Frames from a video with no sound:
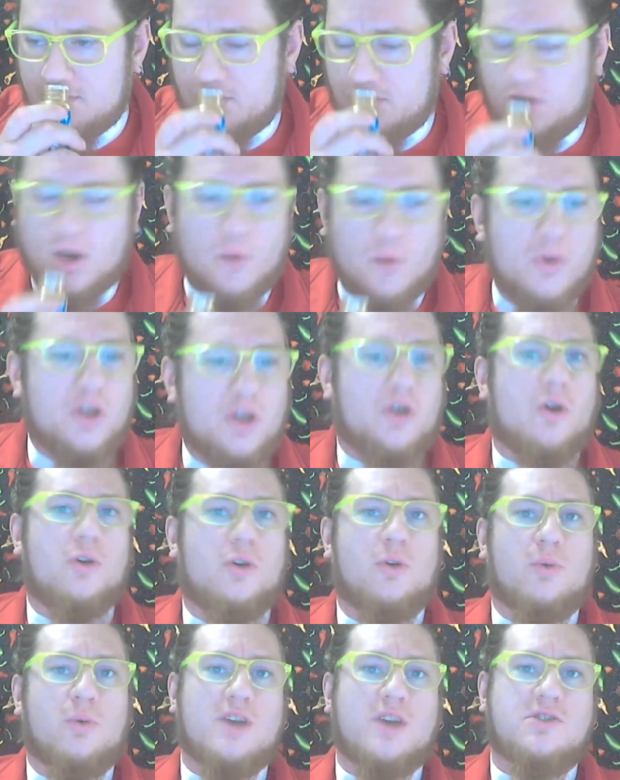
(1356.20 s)
You know, when you go
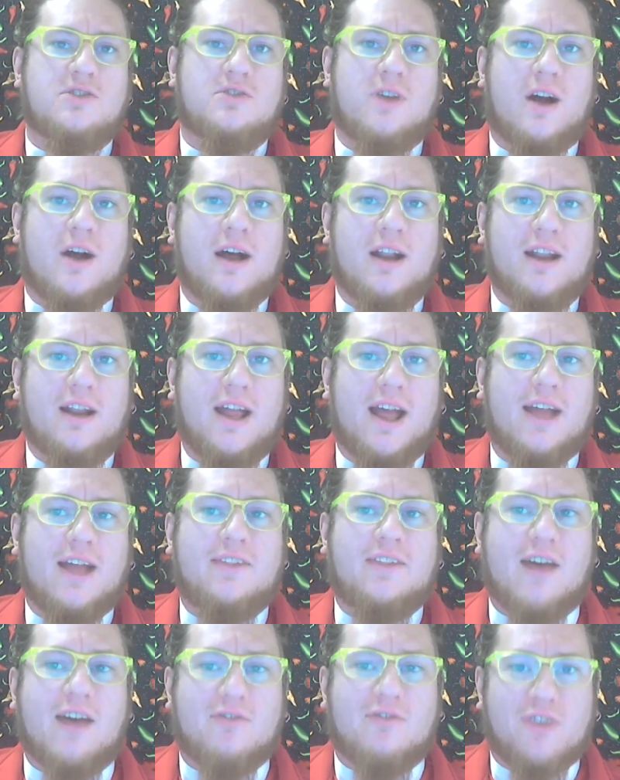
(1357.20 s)
to a restaurant
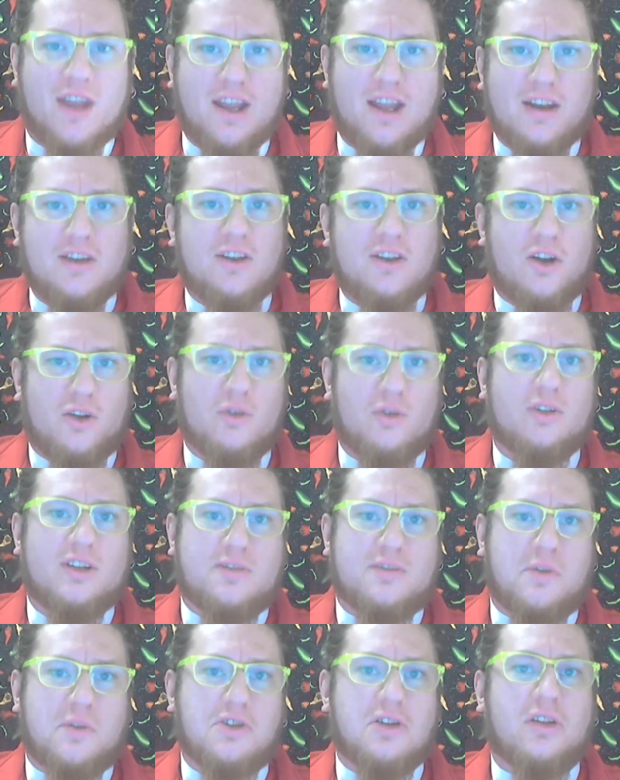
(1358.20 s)
and that fajita, you go to
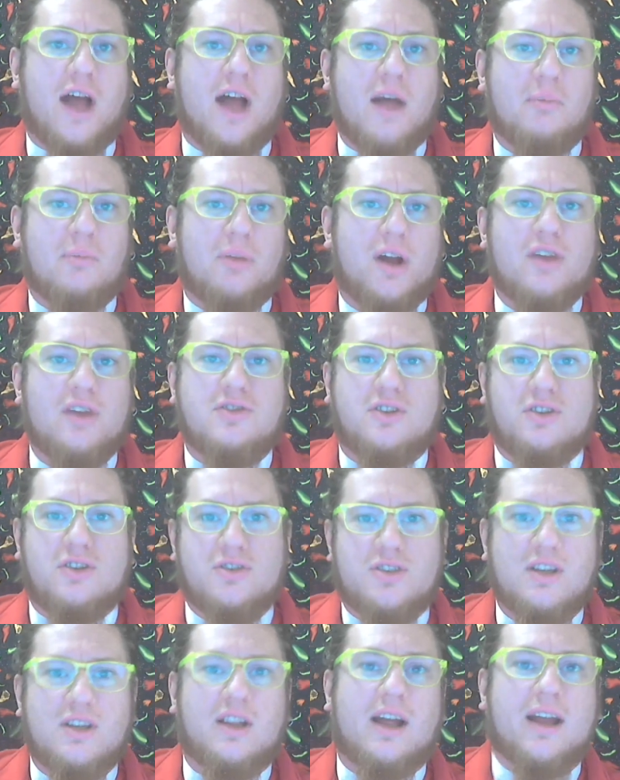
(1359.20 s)
especially a Latin place and you
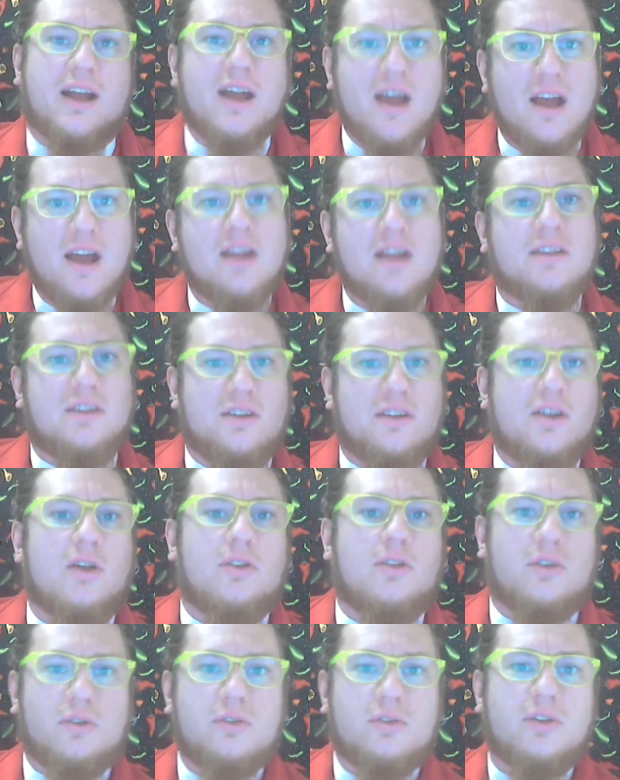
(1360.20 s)
see like, you
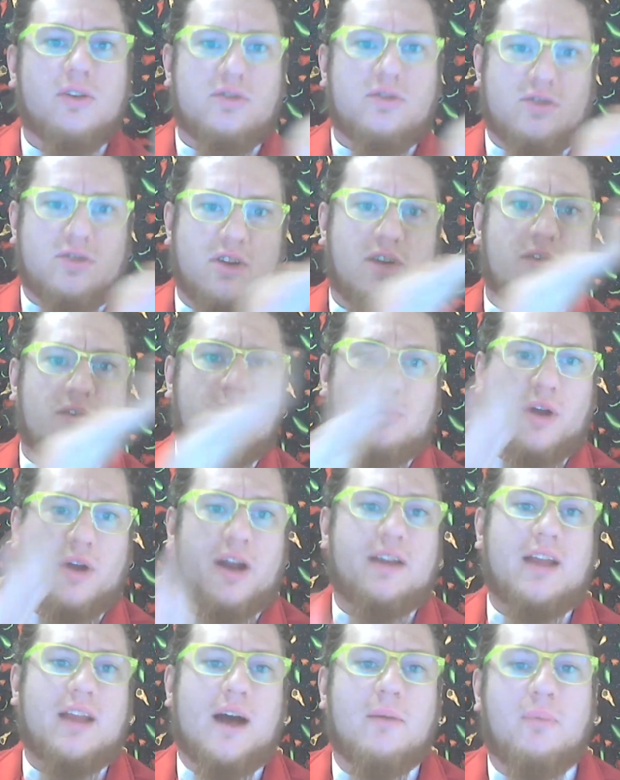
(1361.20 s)
know, the, the server
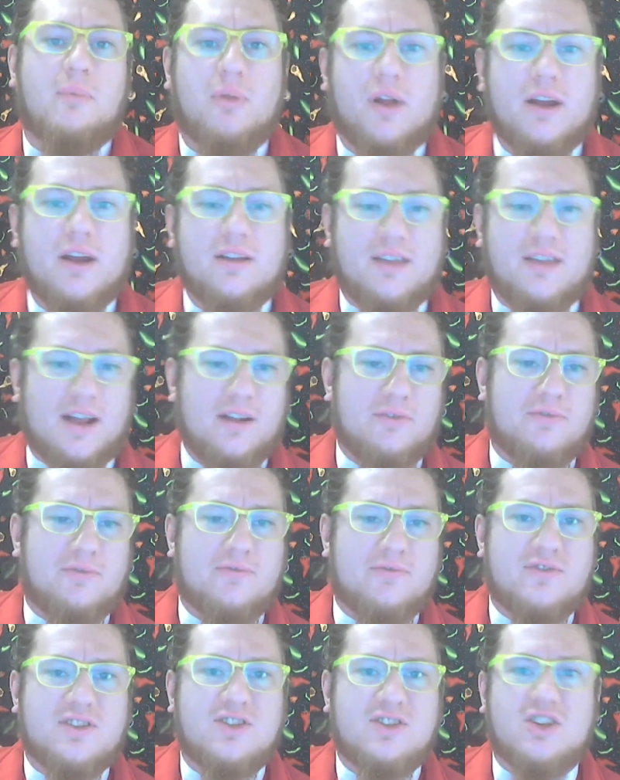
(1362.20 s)
bringing that plate that of
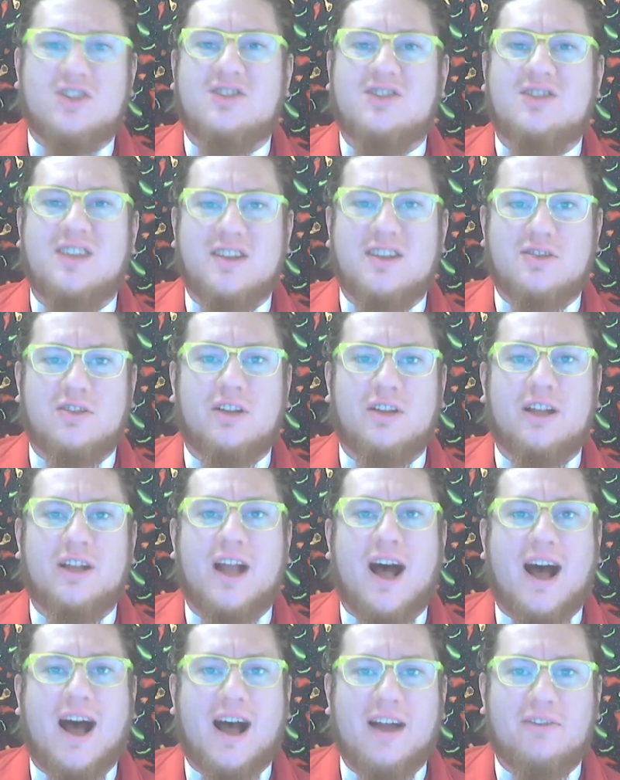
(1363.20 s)
just sizzling
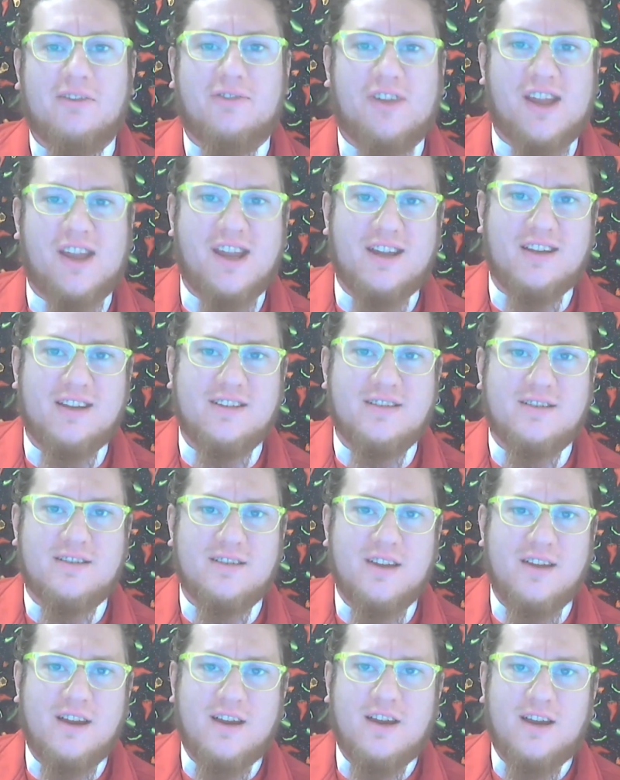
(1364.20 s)
hot
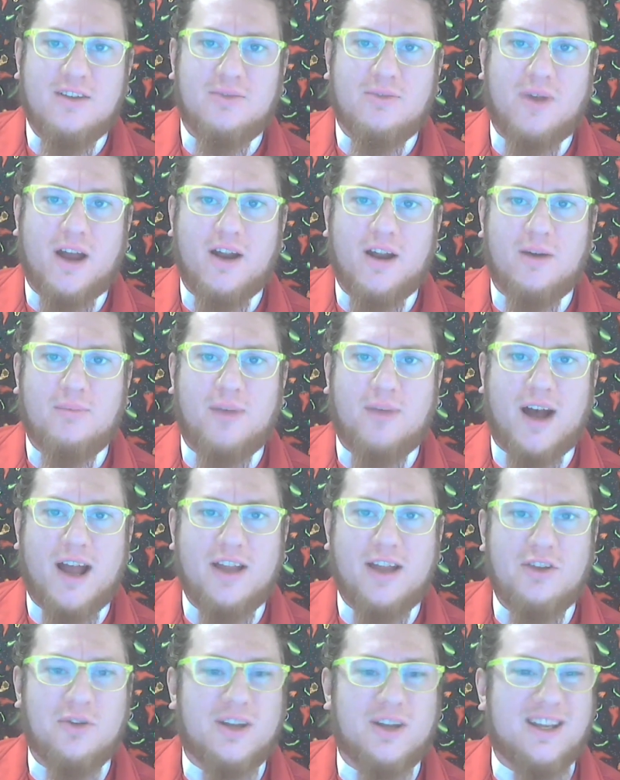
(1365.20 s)
fajitas right on
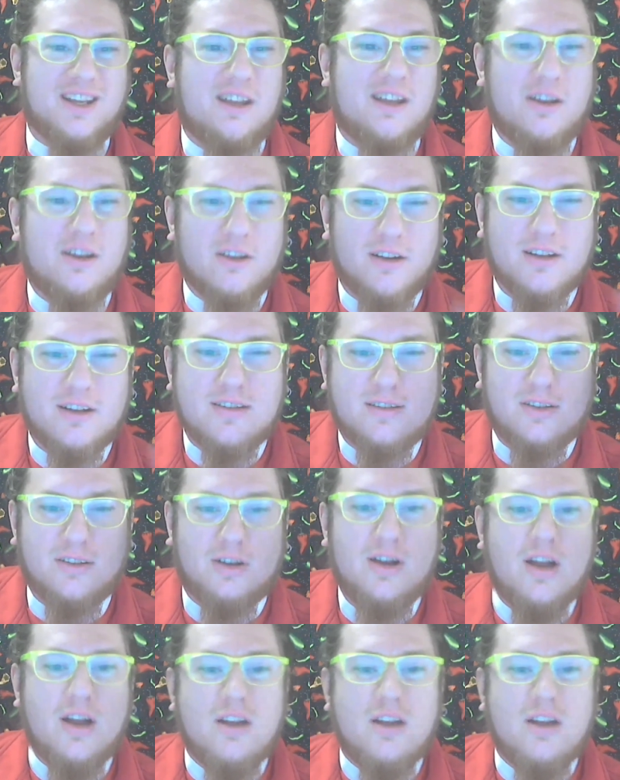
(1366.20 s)
by and you can hear it still.